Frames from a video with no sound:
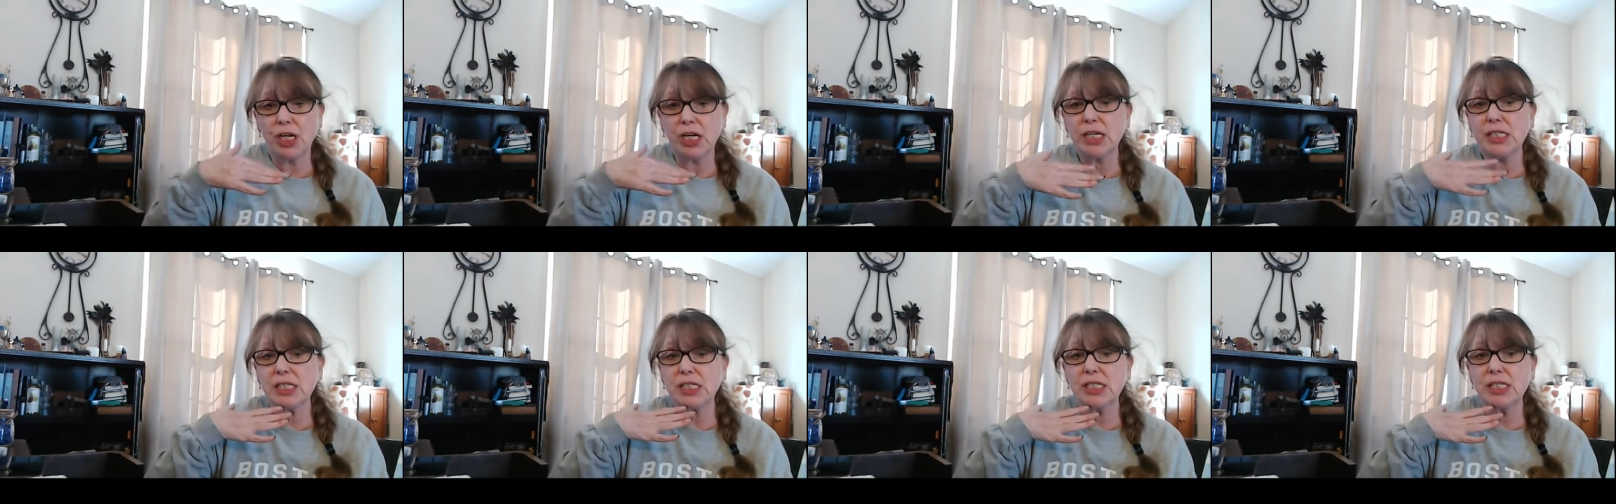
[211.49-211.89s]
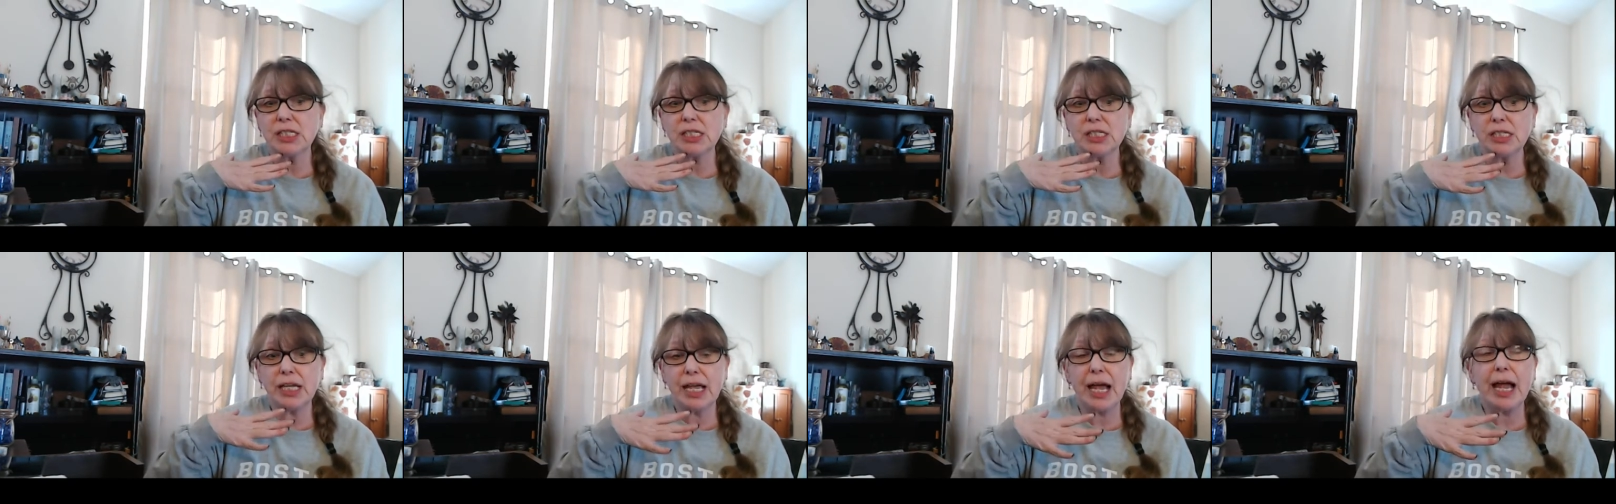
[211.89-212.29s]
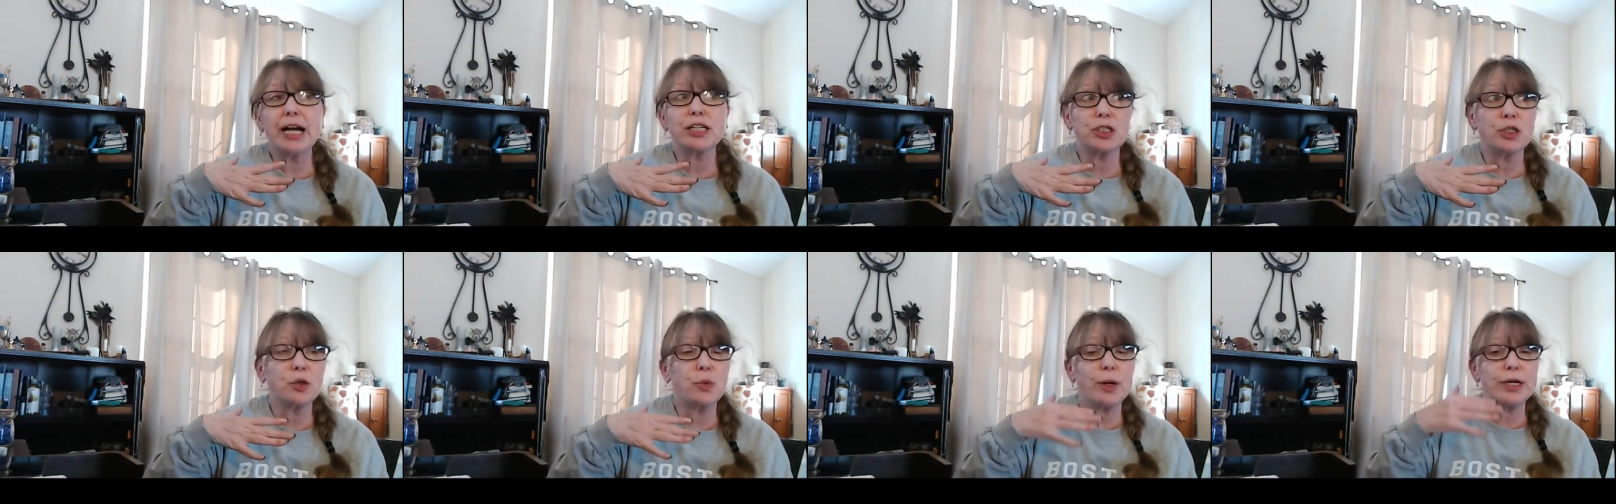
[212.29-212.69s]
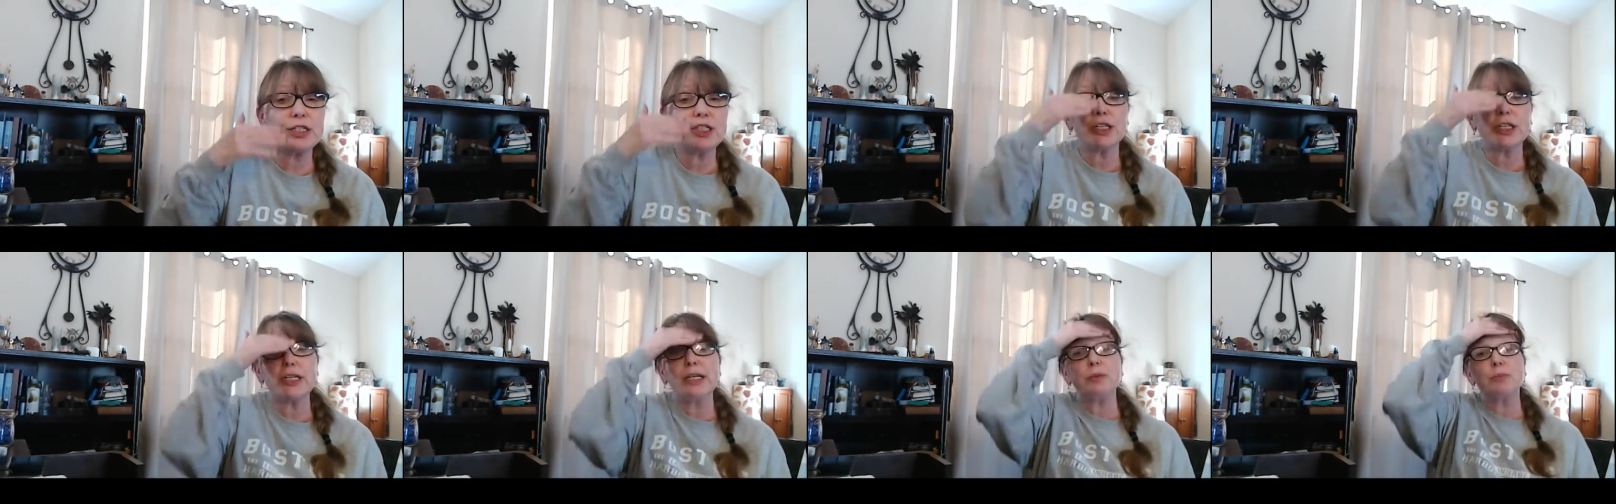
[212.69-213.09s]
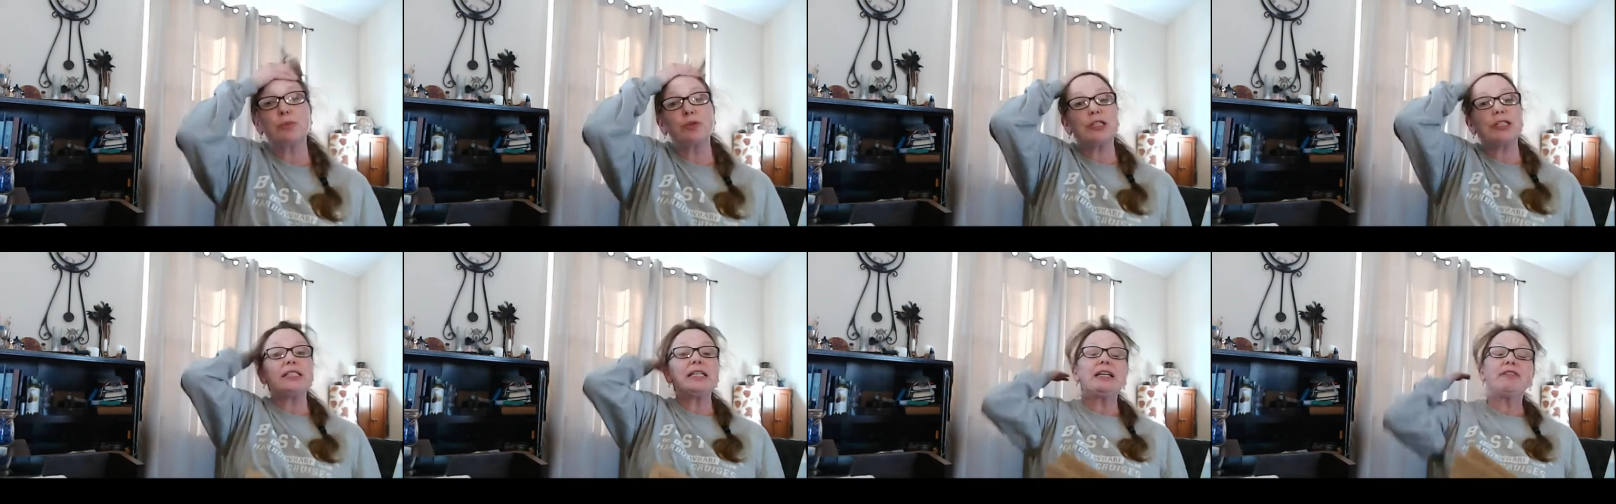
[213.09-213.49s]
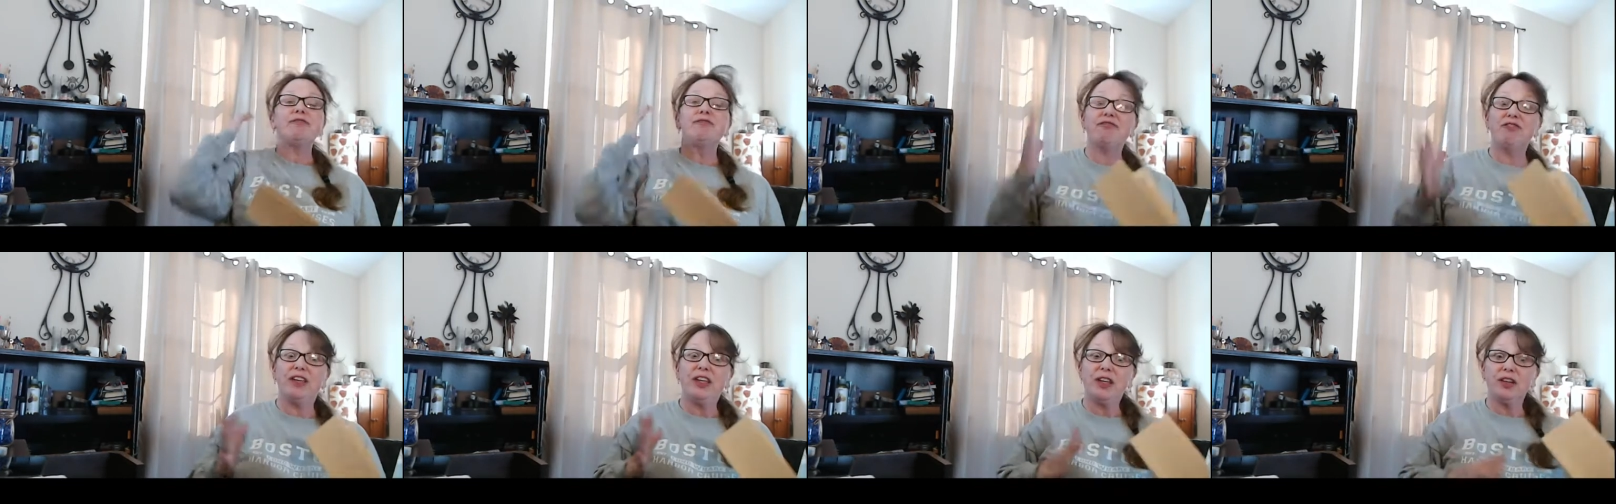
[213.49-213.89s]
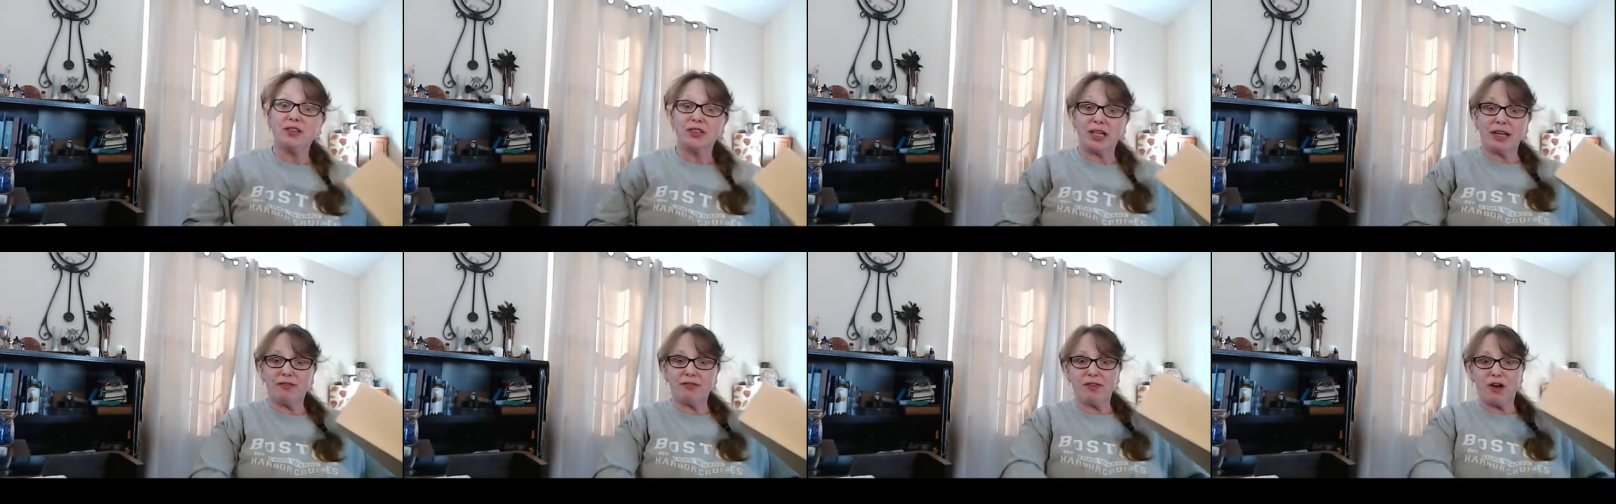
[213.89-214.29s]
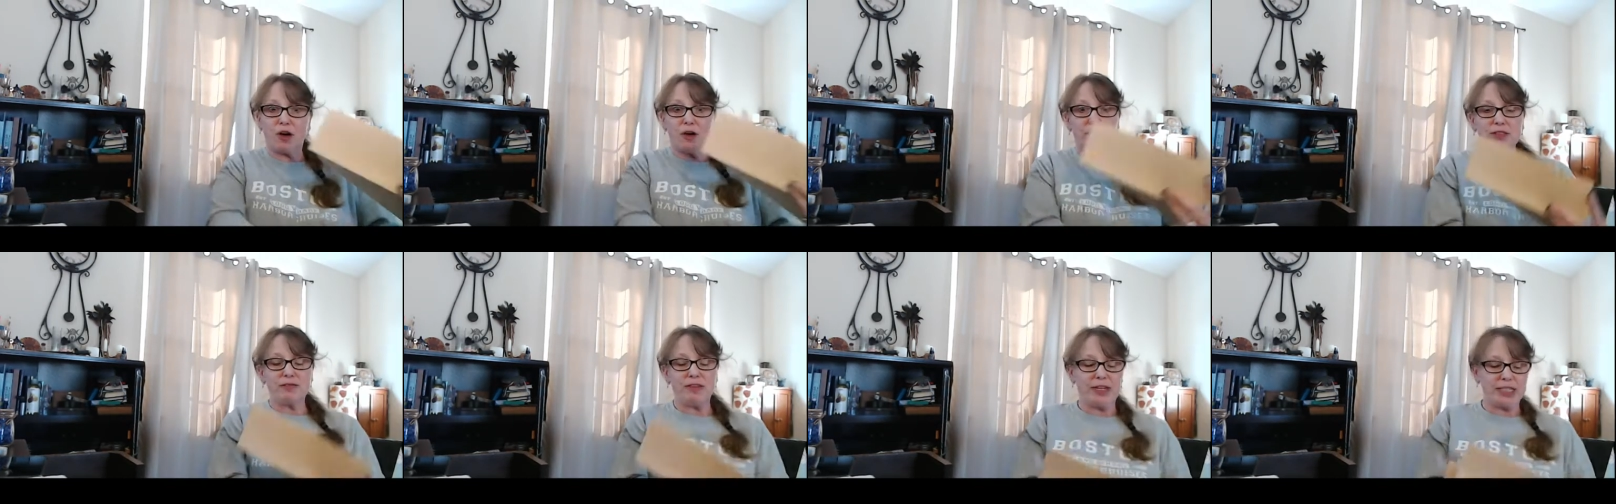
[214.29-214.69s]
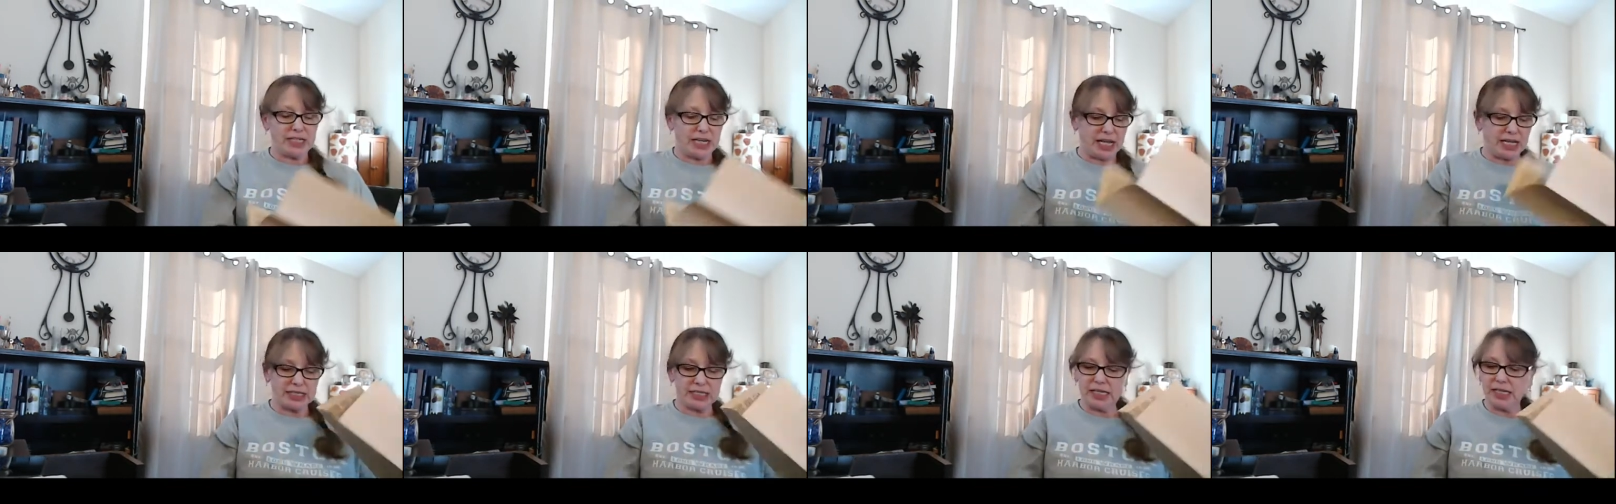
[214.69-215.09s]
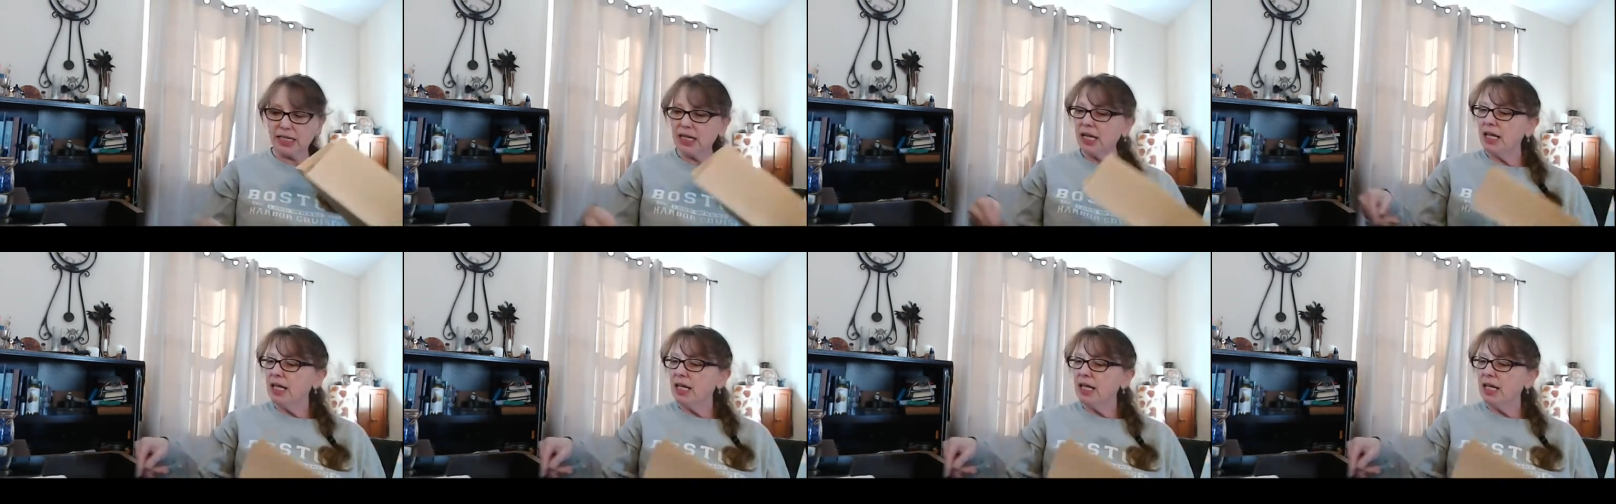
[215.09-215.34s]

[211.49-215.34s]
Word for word: It's actually quite chilly and breezy. It feels like fall. It's fantastic.